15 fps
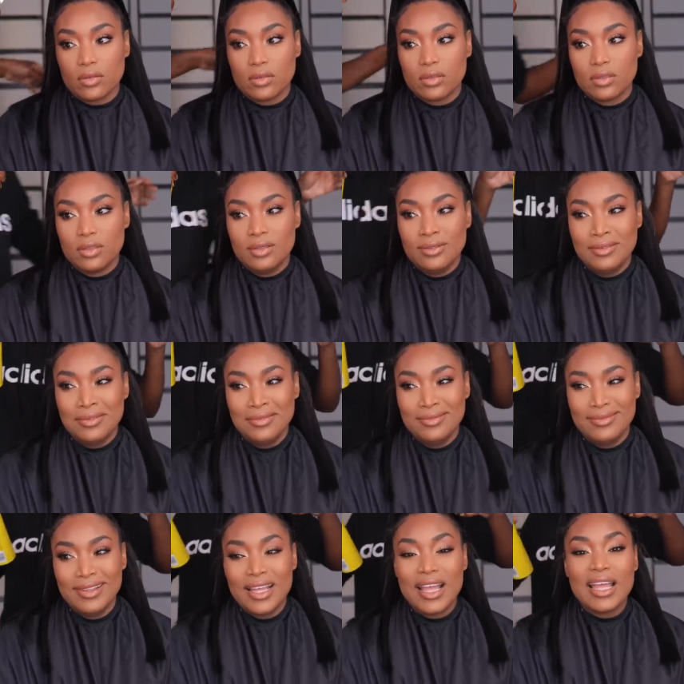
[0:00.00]

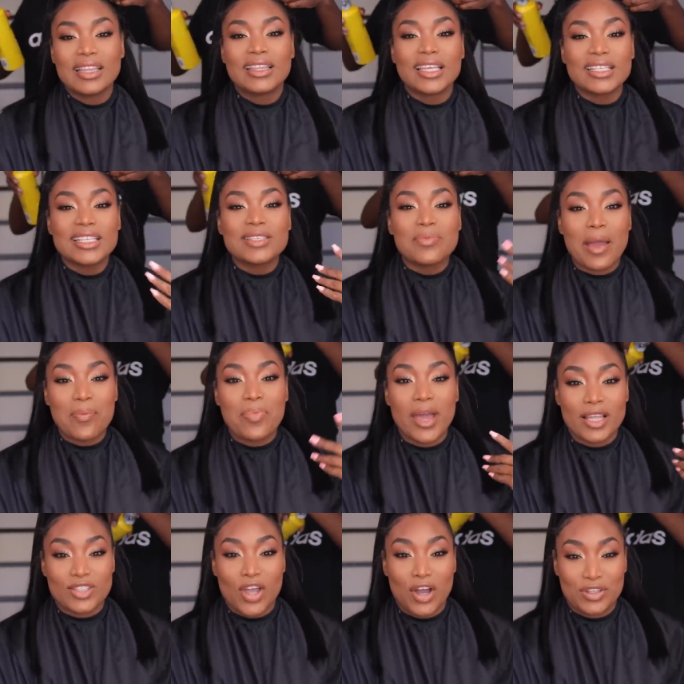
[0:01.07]
this is my
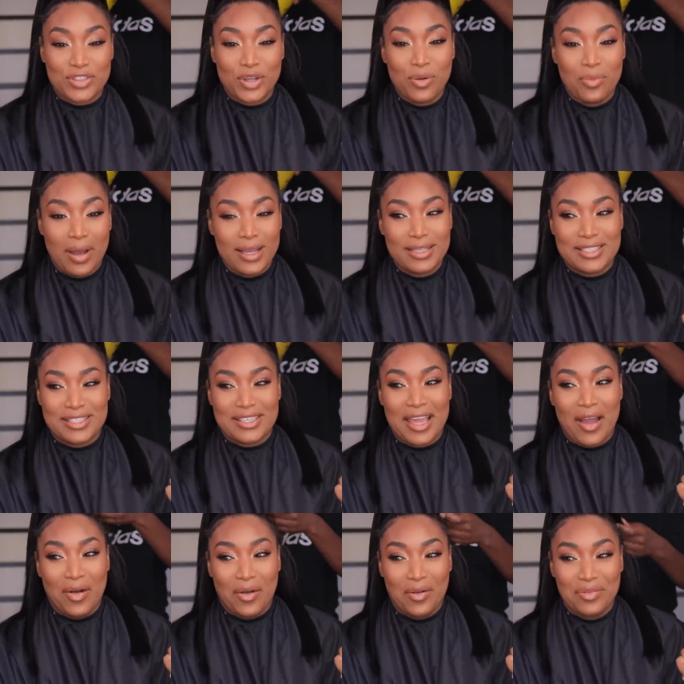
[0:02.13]
big talk to
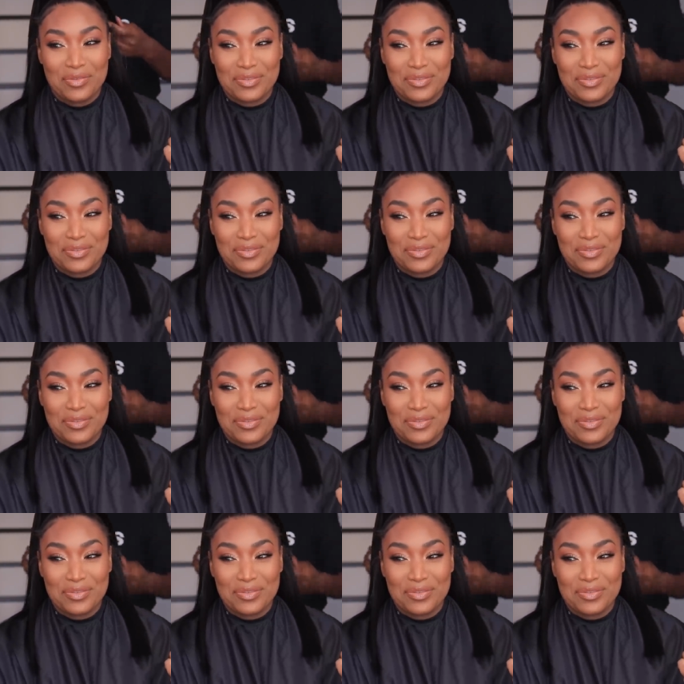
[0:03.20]
myself.